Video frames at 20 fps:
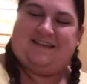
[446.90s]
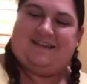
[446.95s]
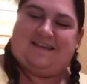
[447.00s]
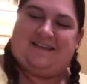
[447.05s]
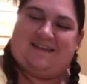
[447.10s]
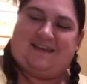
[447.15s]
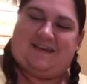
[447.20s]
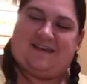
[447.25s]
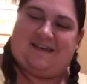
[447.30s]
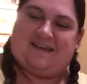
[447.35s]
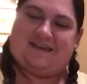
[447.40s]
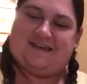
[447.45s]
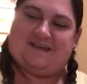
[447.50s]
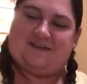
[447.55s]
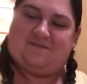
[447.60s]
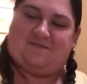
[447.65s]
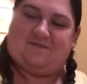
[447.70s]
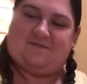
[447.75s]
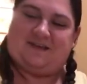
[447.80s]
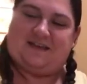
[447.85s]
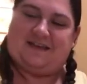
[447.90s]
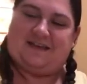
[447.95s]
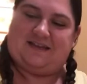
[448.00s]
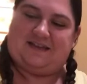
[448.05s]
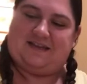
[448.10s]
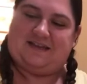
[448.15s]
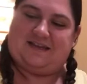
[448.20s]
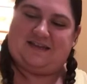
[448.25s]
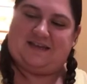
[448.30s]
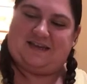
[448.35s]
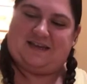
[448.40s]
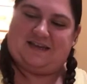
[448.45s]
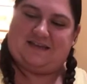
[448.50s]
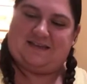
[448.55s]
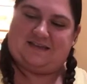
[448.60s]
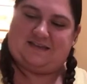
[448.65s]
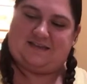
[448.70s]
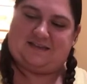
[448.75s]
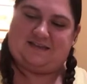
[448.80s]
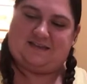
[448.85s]
And finally, again,
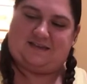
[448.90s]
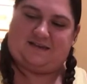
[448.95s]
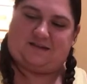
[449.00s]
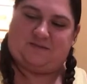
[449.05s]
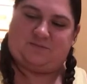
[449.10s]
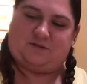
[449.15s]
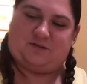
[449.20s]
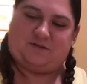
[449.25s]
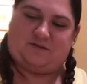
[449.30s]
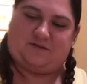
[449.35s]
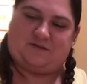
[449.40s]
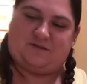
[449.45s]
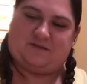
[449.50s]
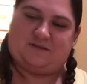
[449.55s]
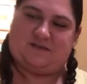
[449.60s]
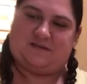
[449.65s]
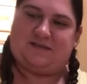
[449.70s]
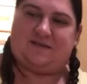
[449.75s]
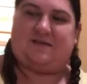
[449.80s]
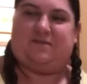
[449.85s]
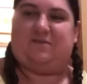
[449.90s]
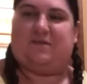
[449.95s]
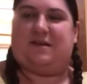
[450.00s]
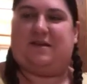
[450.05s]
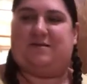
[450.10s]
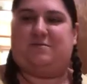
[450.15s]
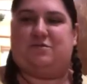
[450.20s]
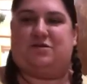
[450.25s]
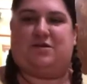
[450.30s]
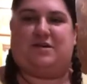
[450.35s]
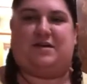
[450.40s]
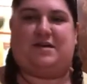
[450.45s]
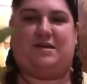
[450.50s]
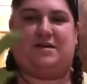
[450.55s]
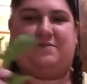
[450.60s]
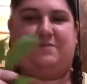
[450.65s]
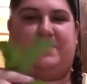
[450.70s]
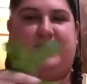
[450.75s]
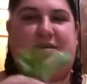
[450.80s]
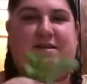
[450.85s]
this is optional. This is something I'm
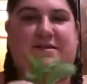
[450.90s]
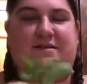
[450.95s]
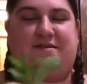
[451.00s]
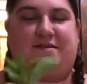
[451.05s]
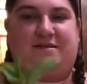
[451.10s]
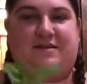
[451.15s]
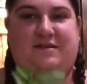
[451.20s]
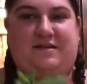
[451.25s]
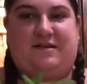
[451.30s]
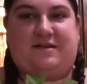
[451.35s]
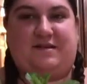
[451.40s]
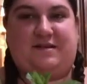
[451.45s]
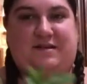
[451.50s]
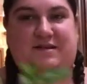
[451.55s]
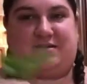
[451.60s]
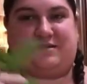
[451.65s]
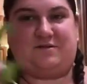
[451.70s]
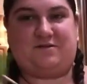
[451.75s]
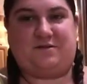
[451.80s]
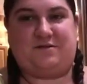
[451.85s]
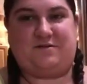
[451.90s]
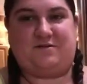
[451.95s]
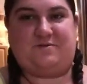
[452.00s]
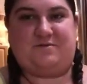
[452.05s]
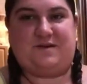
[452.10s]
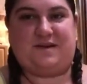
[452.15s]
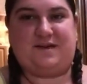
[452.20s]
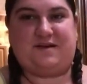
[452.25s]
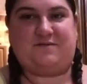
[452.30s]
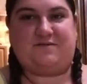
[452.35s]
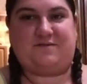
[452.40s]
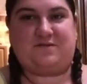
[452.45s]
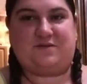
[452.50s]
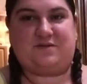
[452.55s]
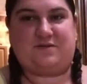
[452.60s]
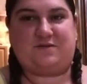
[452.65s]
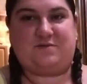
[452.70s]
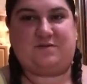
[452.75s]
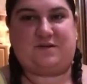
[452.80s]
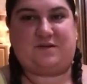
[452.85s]
trying because, as you know, we have a
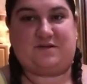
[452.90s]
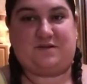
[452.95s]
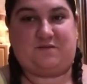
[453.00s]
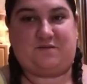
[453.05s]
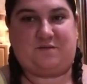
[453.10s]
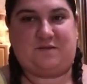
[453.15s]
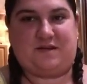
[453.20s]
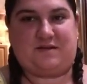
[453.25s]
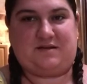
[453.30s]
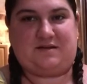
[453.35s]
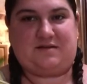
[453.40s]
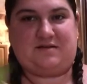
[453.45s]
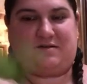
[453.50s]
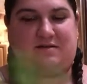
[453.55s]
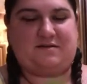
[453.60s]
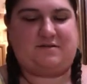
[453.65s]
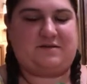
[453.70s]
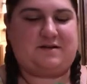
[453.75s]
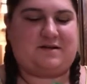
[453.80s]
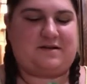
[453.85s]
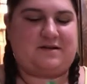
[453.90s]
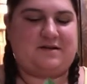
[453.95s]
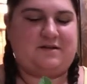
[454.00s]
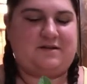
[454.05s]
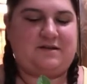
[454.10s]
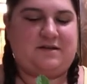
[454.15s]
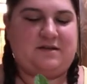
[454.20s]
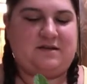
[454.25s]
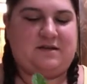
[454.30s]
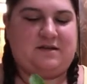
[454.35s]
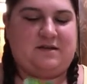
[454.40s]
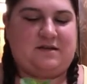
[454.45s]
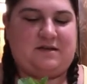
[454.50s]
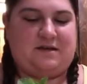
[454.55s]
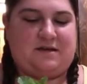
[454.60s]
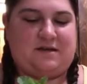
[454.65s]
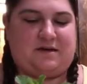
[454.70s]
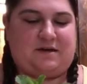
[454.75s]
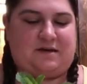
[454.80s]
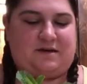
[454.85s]
surplus of mint going on.
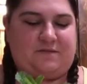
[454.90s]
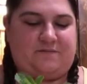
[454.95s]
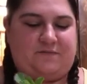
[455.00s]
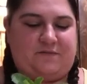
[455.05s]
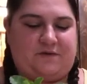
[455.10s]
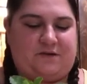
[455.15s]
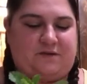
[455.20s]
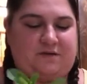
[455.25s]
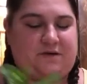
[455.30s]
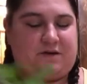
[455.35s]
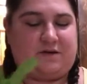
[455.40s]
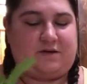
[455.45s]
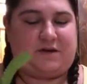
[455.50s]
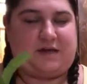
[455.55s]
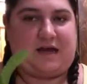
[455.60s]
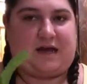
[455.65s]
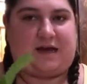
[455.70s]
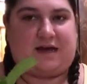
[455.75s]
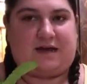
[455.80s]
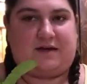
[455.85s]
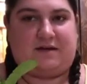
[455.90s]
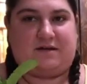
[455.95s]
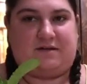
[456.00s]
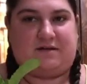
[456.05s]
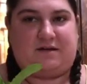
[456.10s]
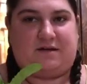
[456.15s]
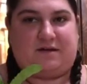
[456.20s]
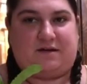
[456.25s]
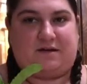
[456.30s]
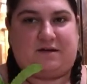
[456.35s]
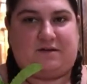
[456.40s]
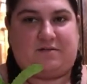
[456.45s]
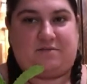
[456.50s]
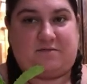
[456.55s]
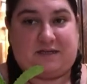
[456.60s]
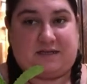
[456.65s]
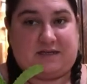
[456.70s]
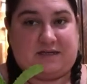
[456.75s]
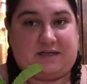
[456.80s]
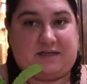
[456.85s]
So you could add
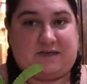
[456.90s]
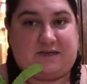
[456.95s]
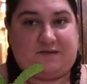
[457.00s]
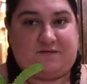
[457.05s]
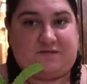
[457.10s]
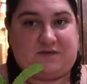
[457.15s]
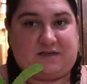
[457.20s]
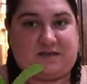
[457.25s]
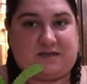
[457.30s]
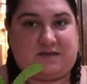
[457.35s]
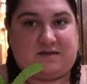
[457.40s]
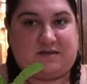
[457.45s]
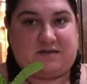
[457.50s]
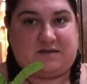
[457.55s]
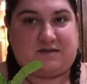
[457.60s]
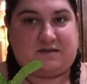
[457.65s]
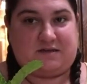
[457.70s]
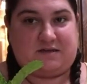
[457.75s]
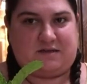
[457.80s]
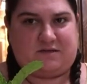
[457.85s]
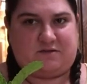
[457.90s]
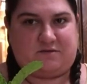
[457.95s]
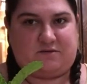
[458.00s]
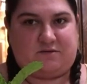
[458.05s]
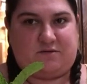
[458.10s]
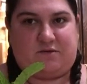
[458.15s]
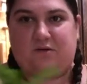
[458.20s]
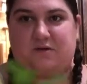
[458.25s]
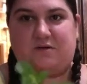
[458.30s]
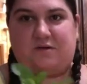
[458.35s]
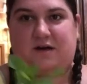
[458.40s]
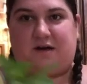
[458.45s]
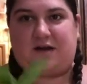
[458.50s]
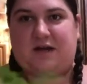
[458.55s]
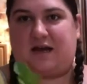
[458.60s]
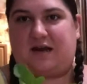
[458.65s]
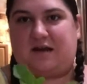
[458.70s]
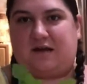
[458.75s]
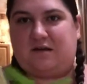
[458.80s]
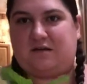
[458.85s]
mint leaves into this, or not
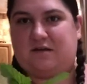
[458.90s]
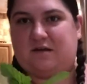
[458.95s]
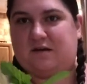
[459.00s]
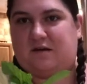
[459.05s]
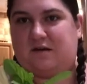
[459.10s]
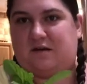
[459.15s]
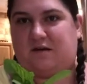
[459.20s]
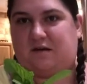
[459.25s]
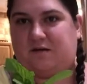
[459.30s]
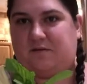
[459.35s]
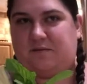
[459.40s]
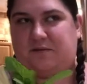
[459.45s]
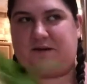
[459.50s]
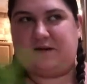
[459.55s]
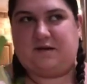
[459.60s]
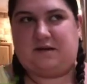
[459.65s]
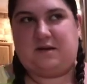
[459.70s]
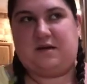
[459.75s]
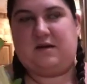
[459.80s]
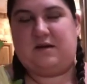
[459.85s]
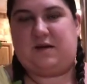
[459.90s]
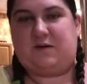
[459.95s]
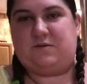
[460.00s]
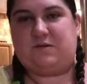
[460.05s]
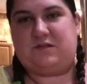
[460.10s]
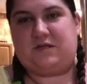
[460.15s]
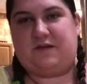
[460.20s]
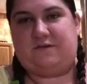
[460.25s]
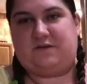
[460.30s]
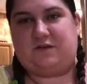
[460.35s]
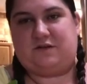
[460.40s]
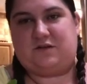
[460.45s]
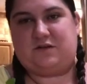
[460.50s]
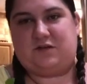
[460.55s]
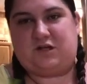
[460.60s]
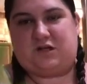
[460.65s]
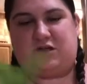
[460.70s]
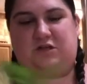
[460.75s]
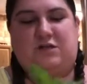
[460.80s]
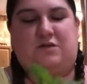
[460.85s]
add anything at all, but I'm just giving
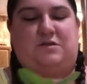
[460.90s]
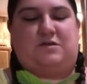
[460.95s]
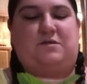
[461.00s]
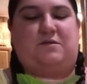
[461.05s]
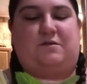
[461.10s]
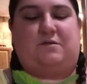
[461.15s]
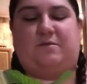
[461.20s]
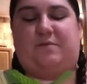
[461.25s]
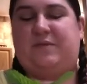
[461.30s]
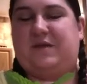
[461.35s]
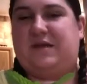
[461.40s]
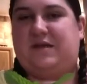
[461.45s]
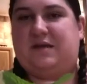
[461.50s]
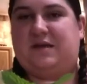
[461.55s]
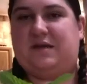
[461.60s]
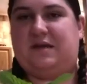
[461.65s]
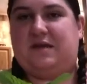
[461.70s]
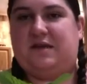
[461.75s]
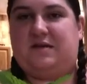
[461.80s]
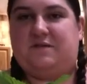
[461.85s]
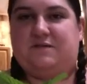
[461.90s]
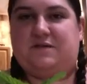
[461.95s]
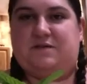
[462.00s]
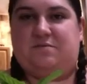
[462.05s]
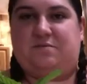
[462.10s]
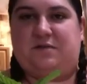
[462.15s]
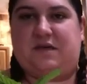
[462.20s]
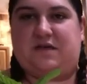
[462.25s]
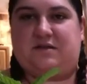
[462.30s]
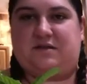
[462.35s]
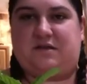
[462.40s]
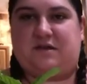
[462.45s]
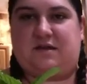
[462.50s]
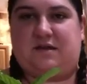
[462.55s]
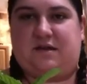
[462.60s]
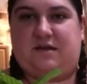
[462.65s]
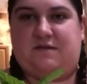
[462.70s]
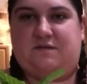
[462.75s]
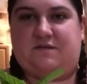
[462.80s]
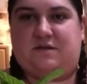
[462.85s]
suggestions. So mint leaves, basil
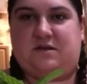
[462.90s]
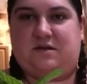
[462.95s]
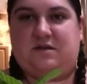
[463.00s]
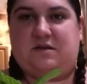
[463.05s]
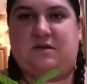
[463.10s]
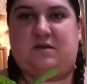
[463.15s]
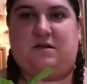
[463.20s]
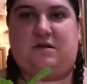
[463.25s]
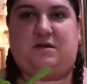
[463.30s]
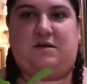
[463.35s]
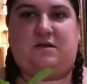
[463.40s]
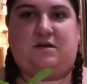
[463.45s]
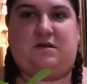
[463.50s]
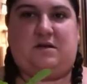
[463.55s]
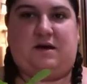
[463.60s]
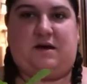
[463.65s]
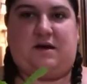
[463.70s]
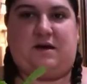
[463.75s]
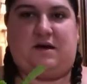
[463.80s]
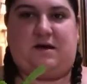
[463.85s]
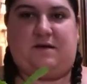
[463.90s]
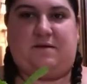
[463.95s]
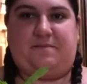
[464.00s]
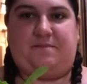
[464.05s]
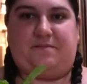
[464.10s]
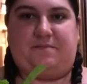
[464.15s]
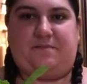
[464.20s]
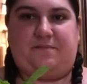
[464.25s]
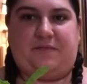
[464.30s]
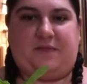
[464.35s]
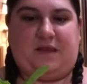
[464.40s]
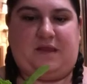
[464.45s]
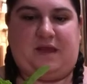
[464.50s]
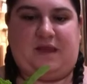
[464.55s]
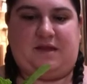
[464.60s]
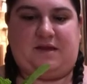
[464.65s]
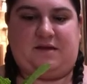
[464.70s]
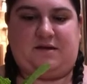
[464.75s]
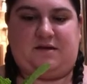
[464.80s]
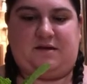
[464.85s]
leaves, and
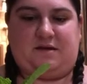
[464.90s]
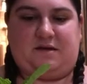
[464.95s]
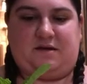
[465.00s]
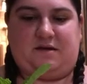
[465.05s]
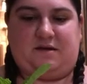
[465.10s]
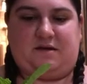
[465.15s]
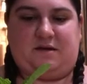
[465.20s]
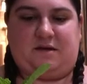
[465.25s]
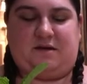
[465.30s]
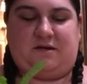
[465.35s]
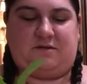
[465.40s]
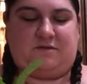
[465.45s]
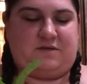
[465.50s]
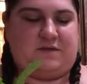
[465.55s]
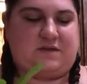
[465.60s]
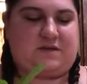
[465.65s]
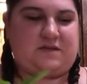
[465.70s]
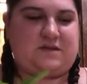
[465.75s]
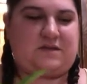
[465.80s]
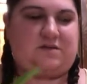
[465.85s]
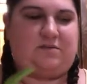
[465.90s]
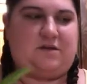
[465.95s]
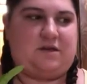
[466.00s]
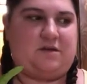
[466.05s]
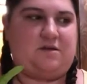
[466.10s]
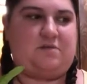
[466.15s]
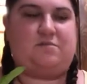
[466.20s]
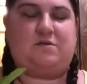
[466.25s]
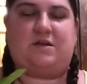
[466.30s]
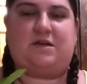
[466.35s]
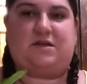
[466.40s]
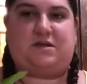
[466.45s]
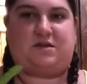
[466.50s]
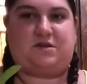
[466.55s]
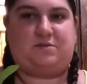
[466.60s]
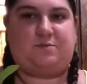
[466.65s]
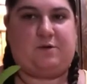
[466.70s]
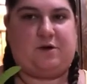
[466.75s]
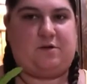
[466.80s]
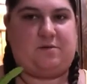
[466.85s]
you know, this is something you can really
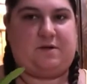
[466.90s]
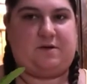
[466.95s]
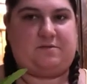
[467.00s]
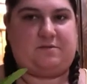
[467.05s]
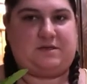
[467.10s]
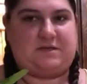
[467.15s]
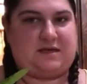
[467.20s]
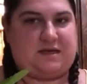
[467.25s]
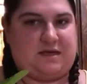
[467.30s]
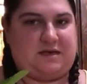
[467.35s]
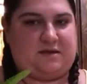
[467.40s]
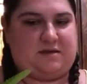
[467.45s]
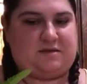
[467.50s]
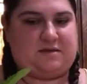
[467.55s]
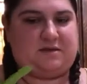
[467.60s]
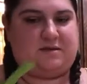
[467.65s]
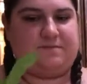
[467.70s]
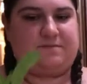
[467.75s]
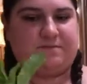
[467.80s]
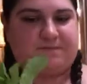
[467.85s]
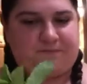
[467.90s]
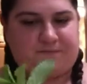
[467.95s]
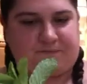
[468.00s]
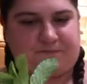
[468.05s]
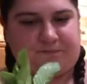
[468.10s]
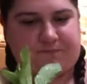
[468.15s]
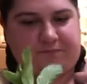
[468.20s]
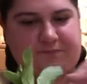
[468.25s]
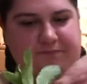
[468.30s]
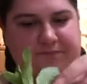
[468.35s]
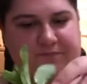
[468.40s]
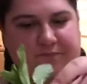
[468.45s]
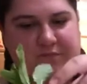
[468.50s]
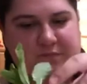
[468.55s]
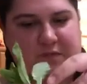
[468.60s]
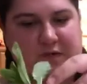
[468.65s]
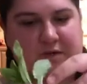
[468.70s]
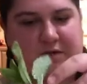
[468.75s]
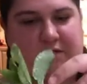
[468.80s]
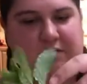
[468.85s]
experiment with taste.
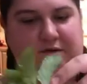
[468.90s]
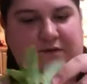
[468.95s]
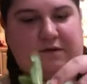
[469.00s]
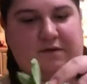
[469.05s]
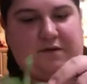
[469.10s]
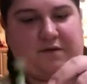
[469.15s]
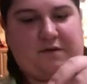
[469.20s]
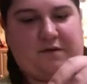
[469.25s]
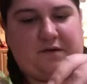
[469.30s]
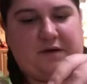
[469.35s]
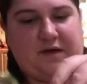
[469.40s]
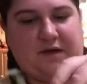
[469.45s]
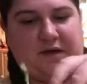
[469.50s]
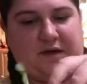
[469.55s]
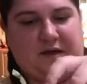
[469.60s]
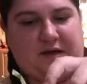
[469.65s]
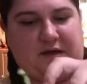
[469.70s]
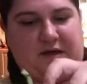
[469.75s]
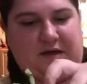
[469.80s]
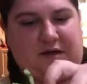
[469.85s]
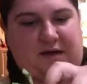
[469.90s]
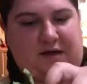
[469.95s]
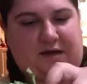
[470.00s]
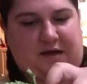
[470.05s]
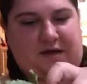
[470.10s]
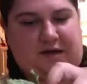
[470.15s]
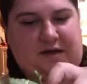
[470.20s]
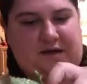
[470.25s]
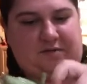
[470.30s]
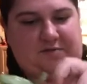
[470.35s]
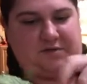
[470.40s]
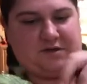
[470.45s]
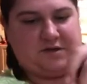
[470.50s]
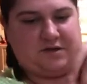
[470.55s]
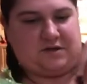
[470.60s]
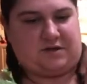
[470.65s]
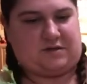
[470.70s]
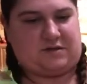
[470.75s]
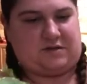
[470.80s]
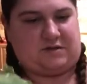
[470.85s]
So I am
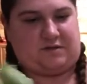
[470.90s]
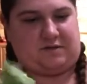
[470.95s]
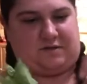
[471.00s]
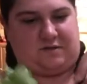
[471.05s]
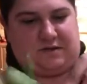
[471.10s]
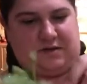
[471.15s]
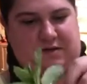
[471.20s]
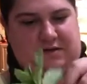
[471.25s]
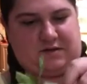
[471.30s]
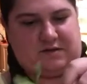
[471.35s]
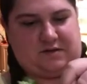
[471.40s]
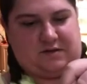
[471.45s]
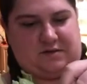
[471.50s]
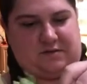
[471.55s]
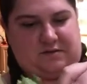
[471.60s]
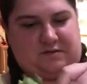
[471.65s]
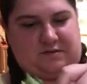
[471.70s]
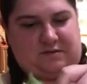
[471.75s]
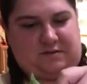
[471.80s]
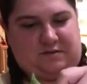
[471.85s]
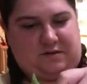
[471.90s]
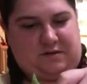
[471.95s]
just going to